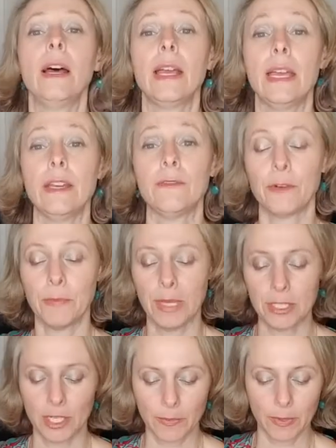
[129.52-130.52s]

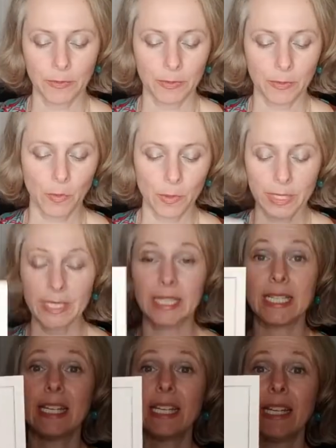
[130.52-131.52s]
information about the
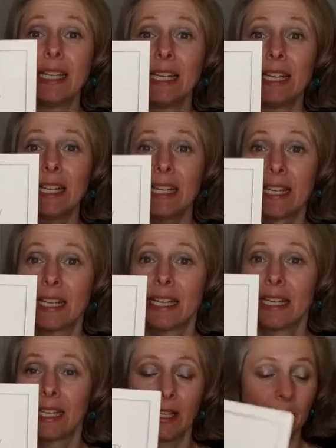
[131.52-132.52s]
warranty,
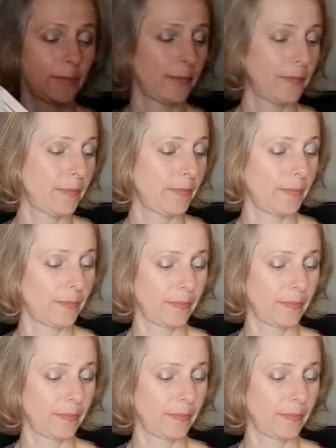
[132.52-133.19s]
a